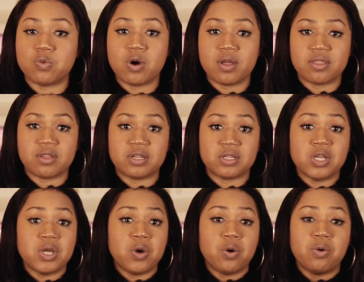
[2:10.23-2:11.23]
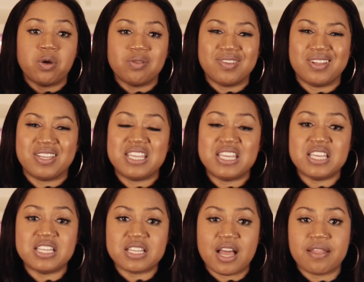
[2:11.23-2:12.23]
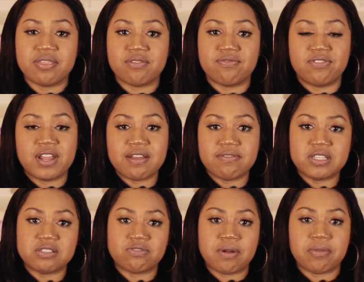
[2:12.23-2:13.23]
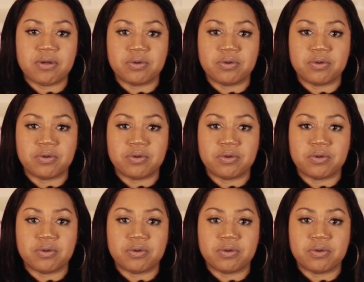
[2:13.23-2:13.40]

want the heat and the flavors from